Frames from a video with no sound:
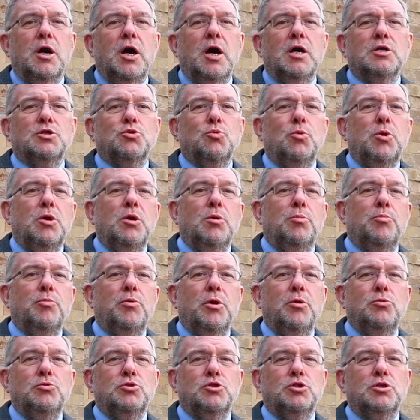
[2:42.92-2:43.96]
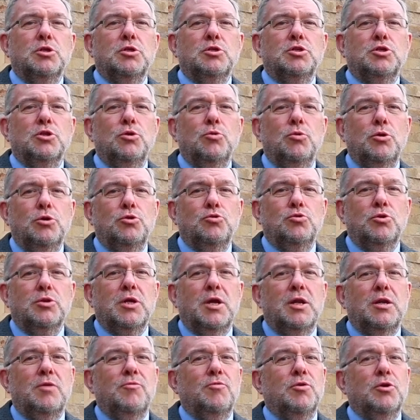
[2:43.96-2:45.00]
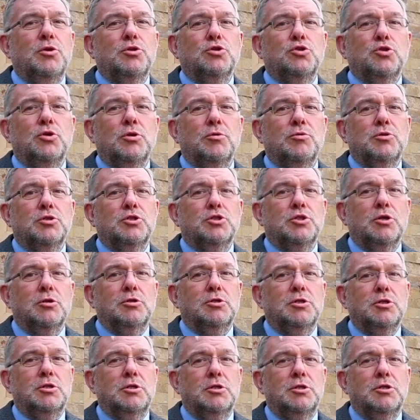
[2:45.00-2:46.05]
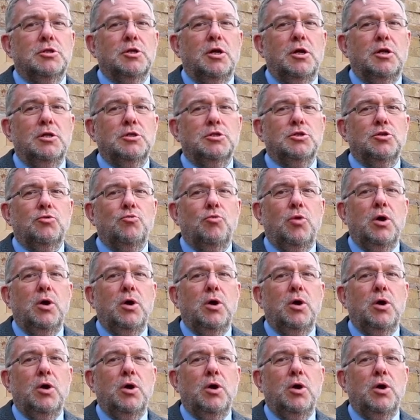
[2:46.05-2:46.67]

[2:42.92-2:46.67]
As we approach the 200th anniversary of the Stockton and Darlington